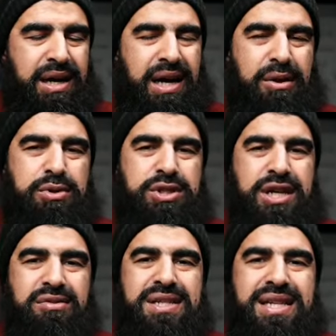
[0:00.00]
I would
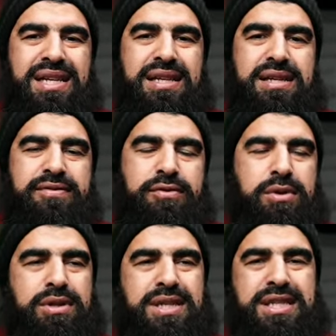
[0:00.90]
generally say that if you
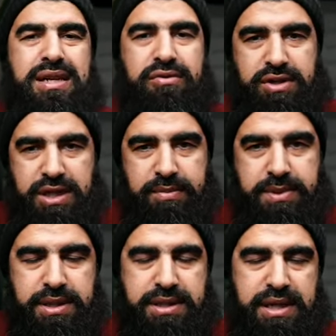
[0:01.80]
want to know the
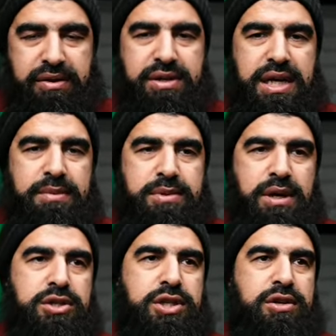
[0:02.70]
stereotypes, the stereotypes
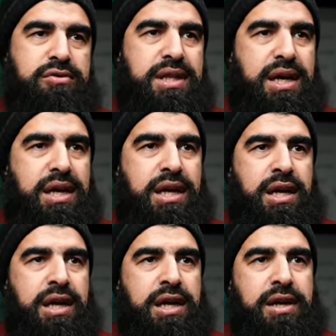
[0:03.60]
are generally that
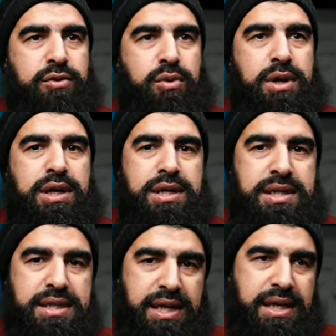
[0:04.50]
if you want to
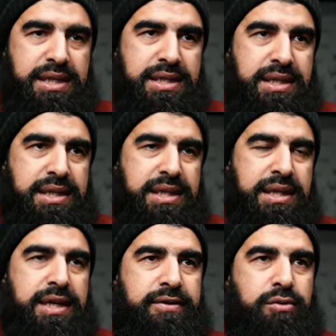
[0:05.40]
understand,
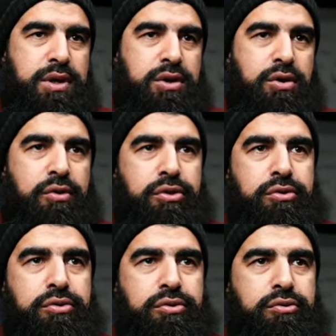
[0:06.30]
if you want to go
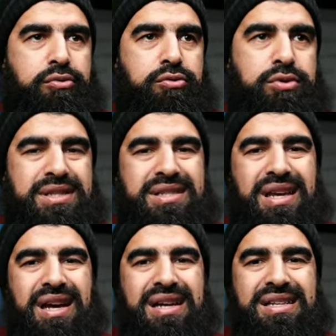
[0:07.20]
through the
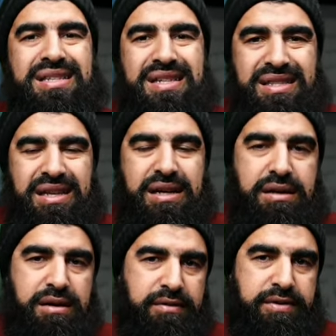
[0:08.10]
Siha Sitta
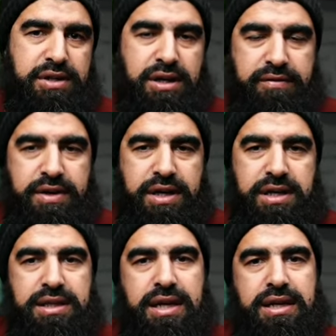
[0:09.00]
cover to cover,
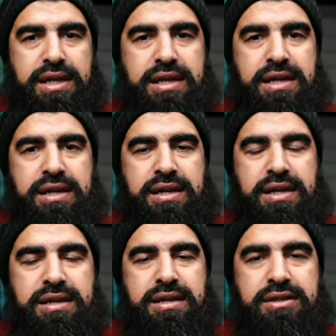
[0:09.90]
then in
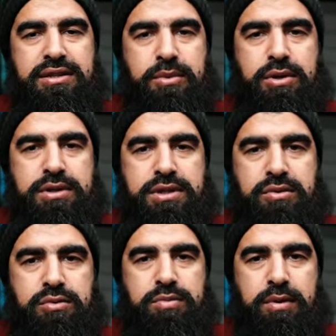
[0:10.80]
Indian
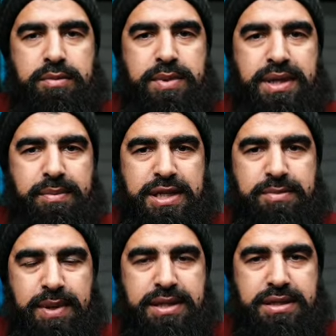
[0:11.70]
subcontinent would probably be the
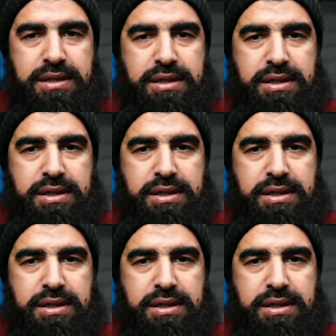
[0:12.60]
best place,